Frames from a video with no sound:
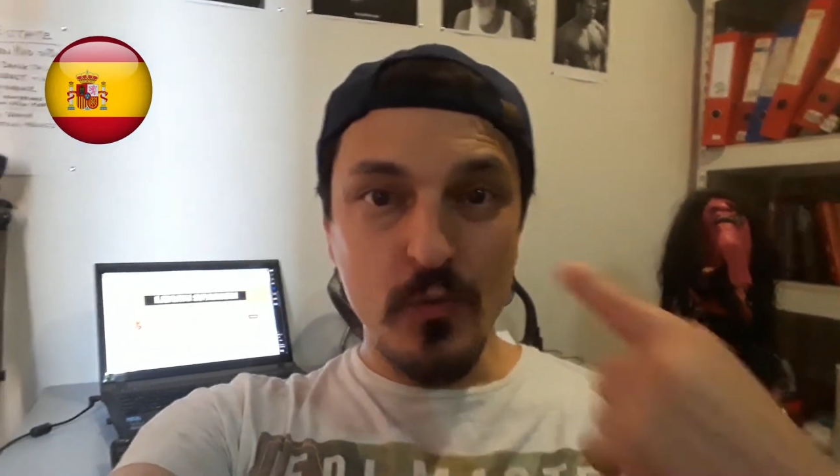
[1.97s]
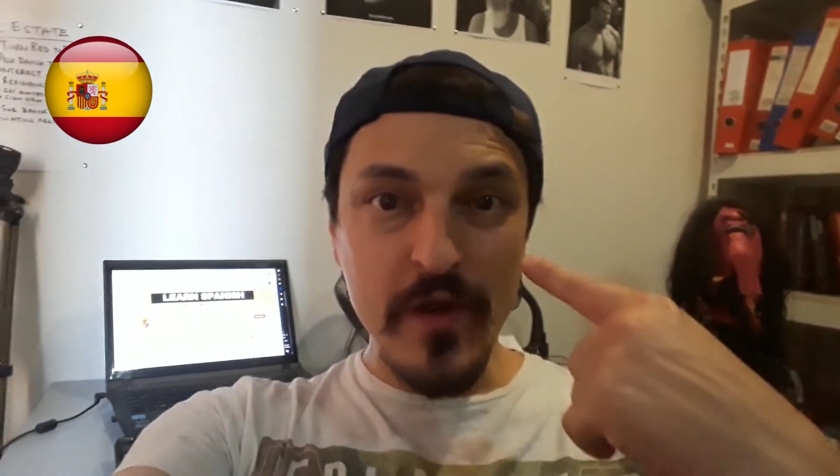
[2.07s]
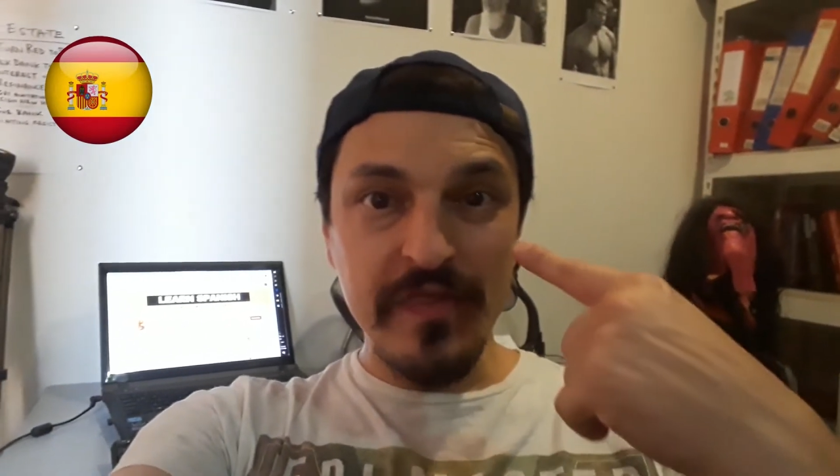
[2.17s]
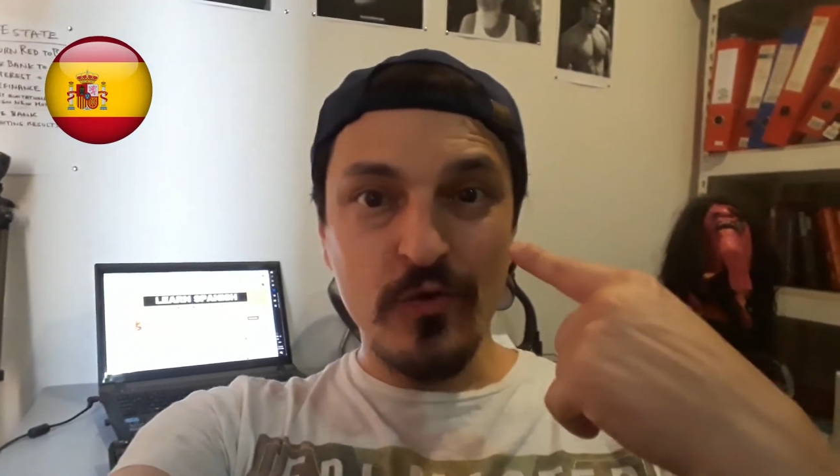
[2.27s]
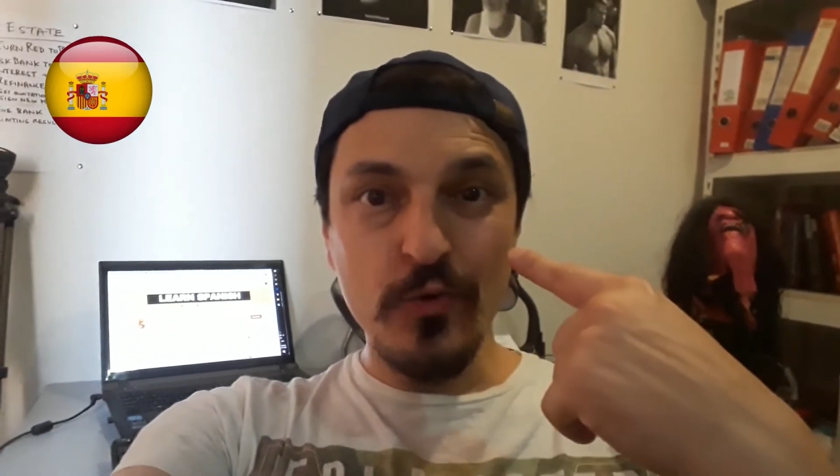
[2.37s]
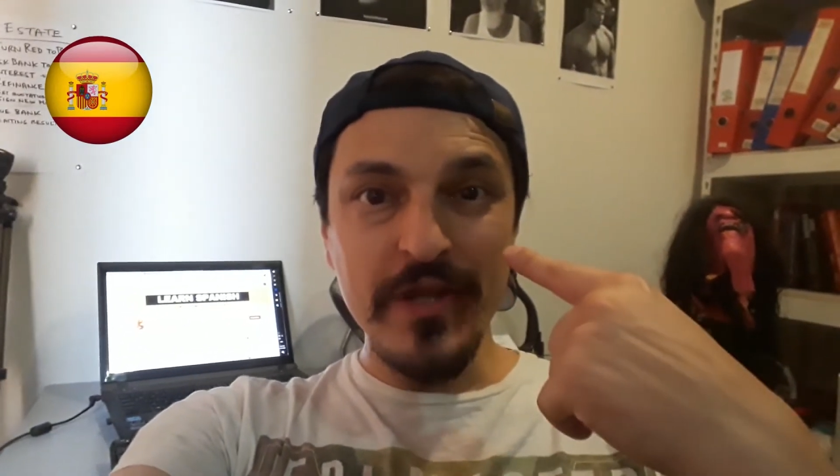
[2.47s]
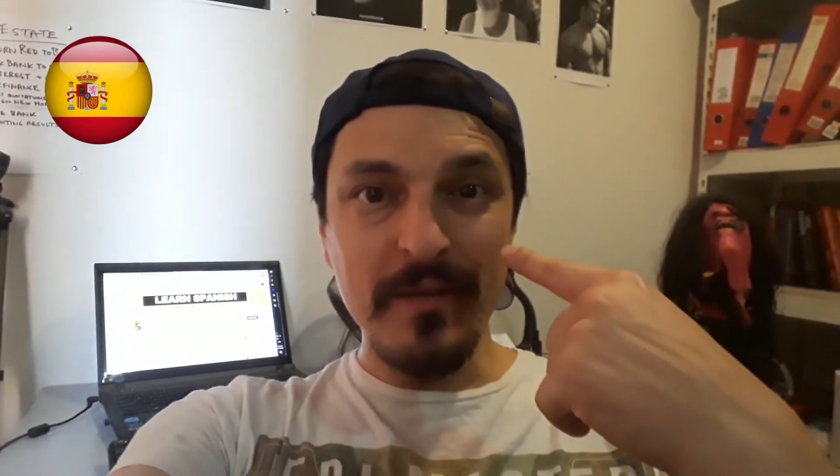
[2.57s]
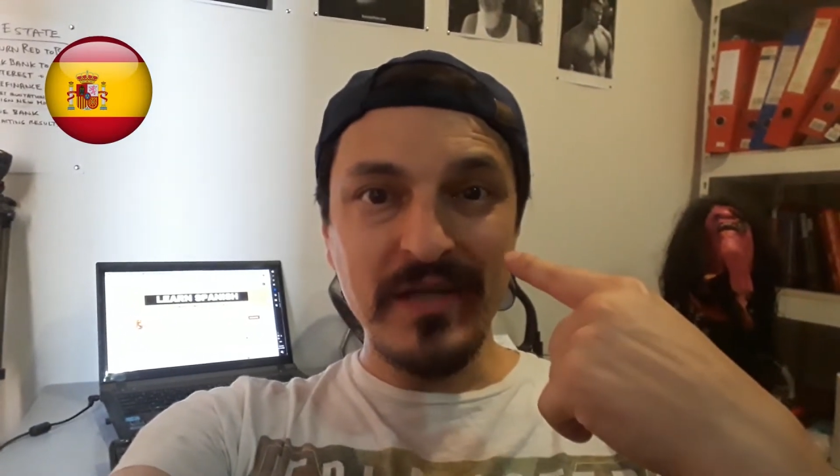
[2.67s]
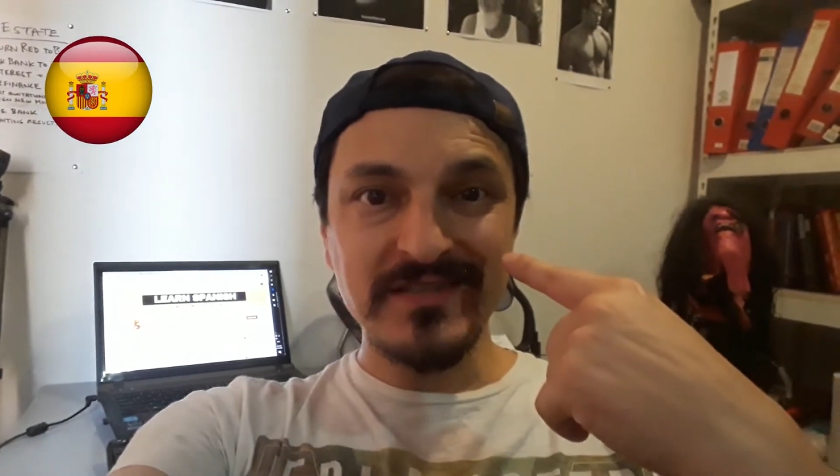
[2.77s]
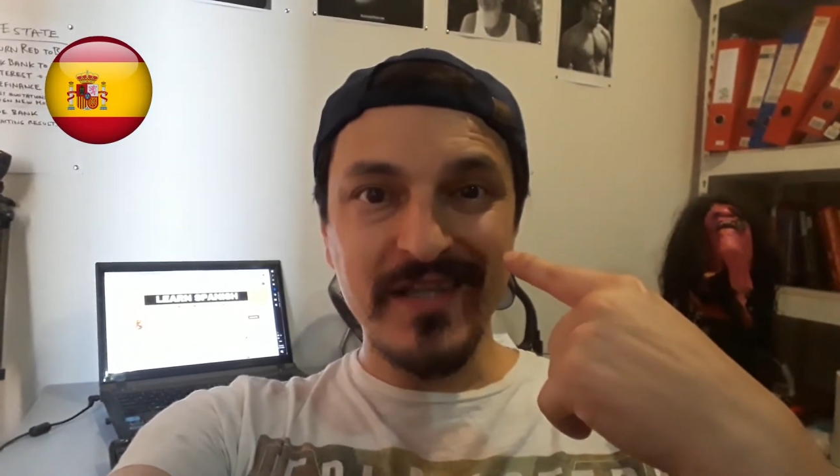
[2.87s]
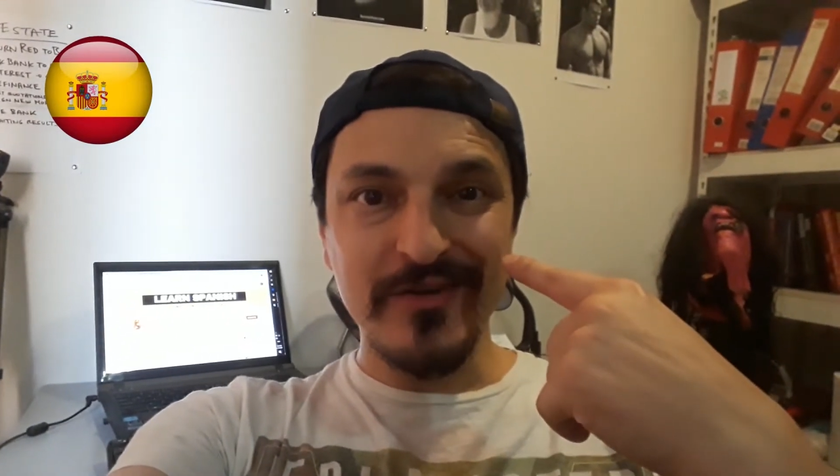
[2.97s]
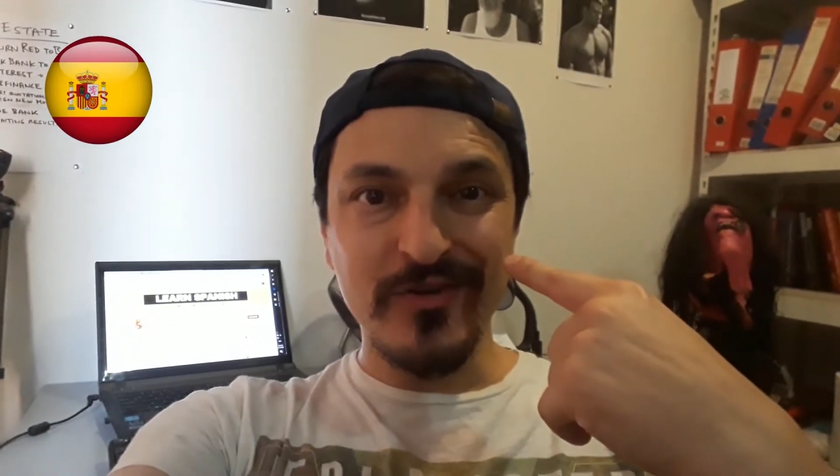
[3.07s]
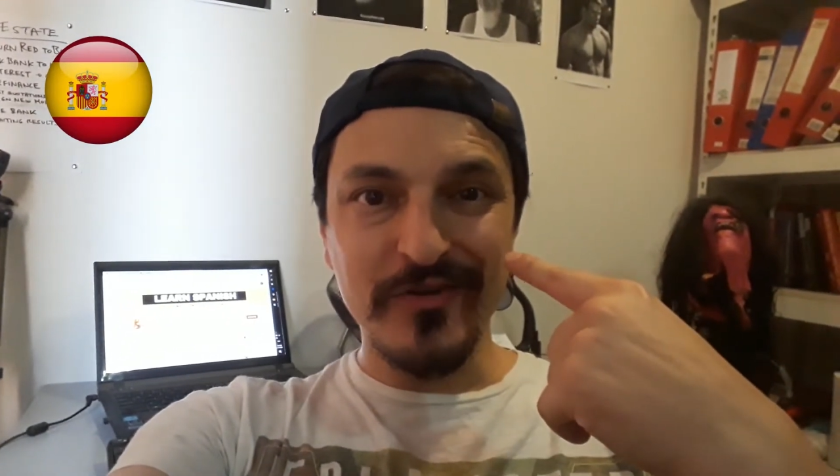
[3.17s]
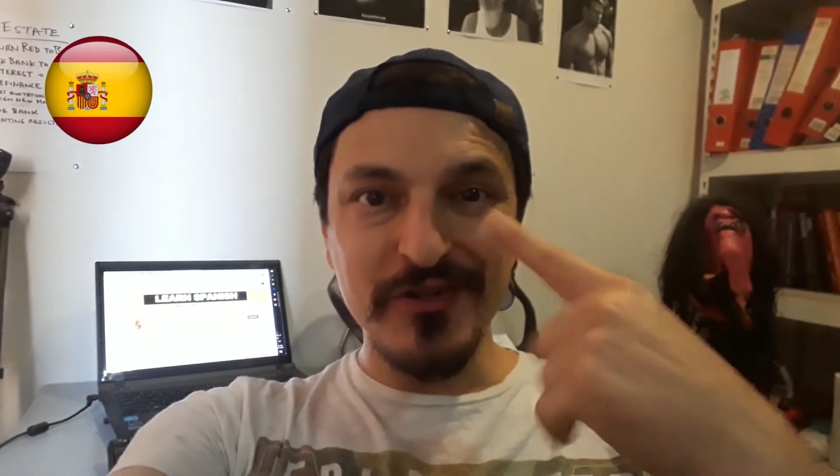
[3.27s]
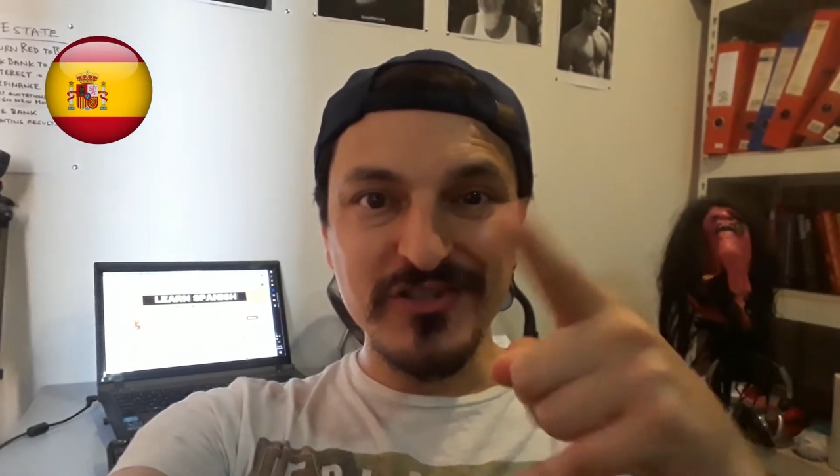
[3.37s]
with Cuya
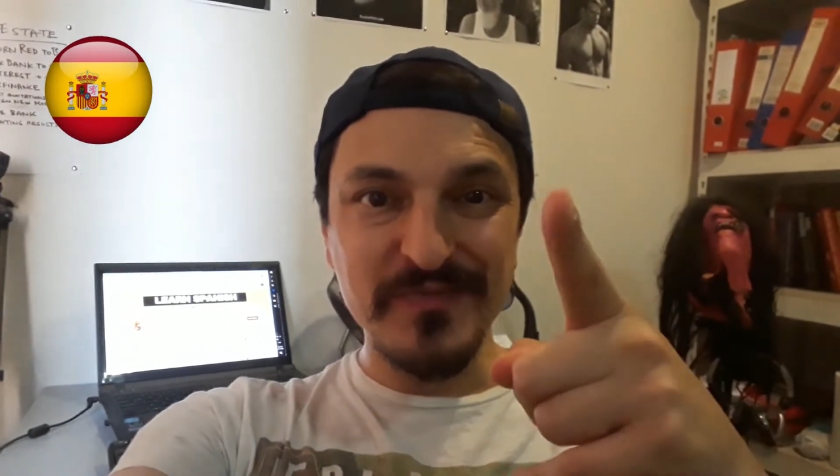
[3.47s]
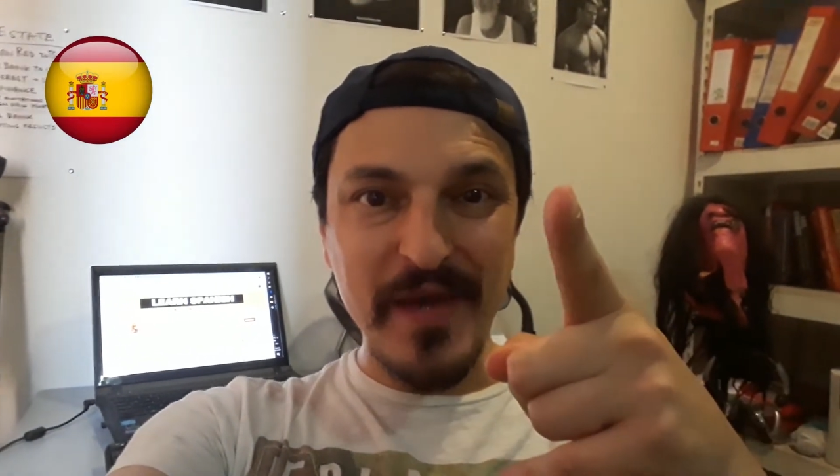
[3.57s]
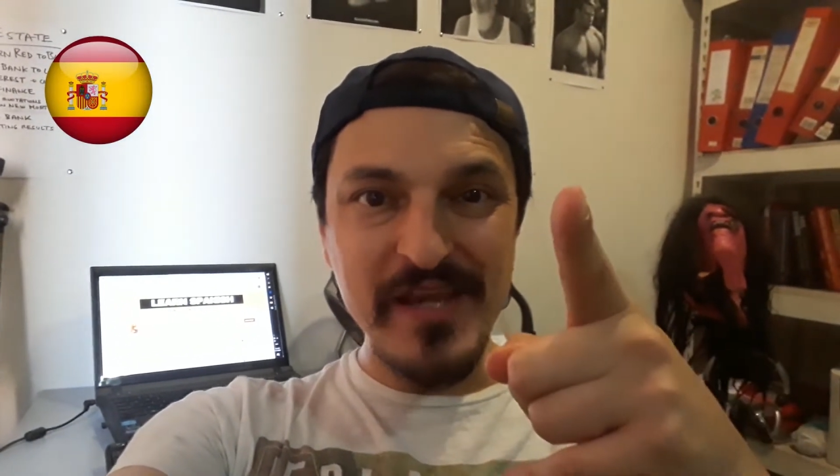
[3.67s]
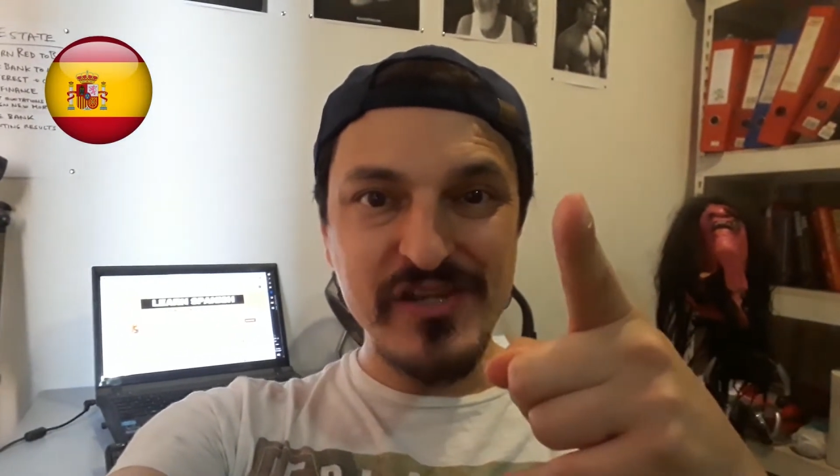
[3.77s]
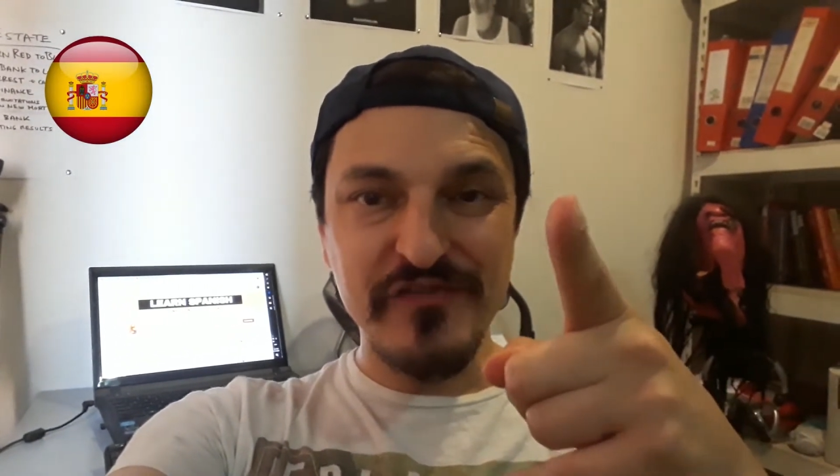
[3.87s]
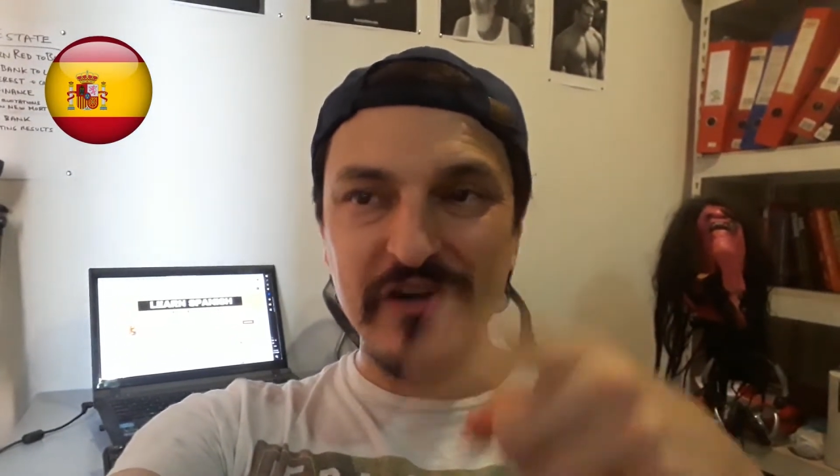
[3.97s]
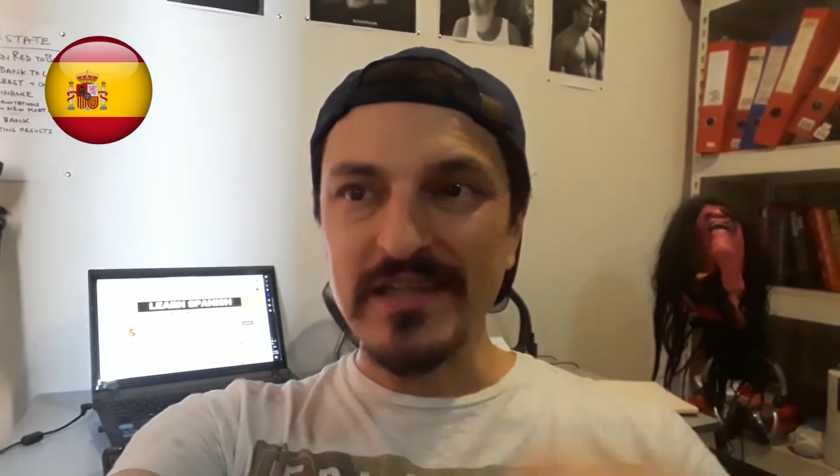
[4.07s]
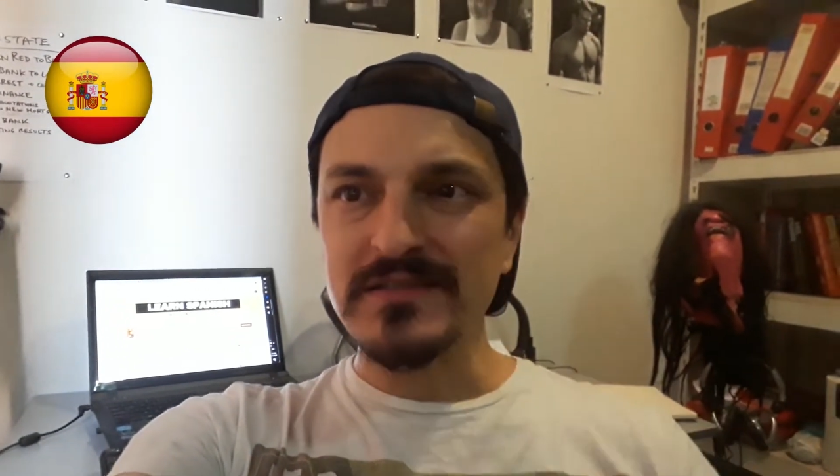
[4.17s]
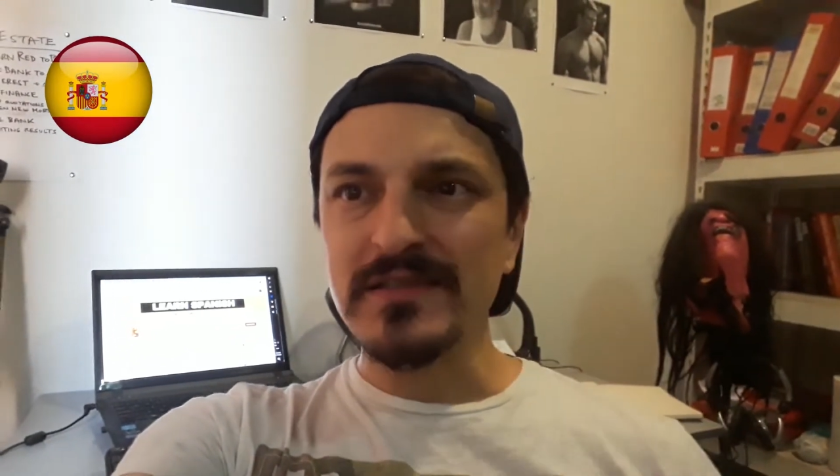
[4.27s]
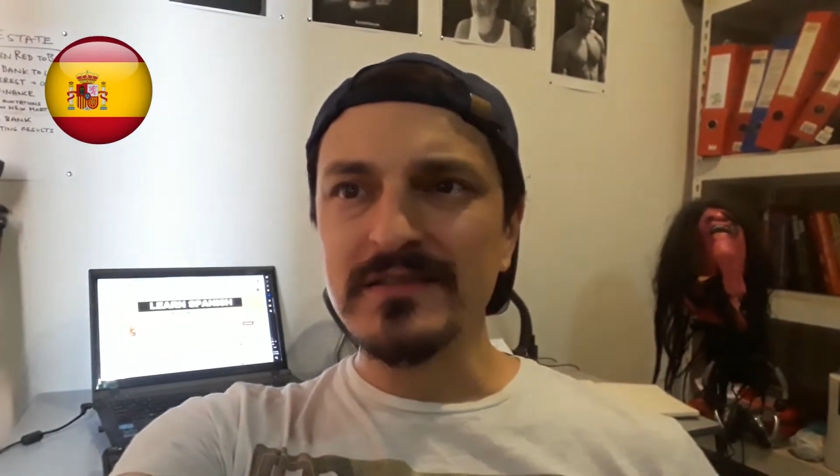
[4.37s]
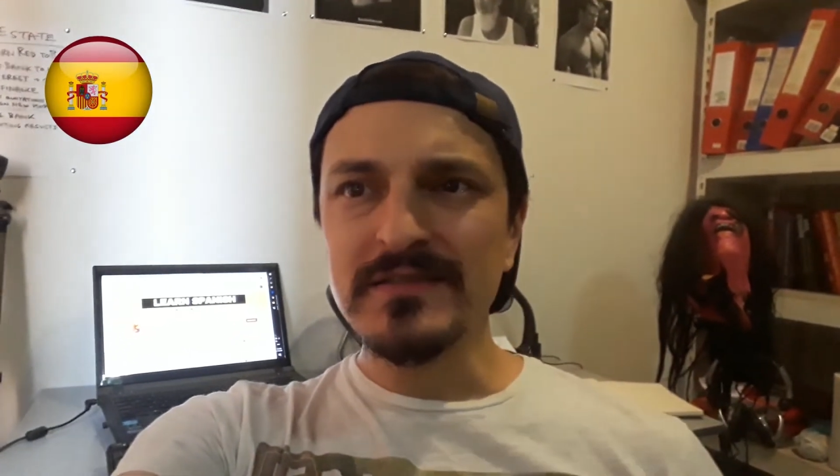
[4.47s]
Manzano, your Spanish friend.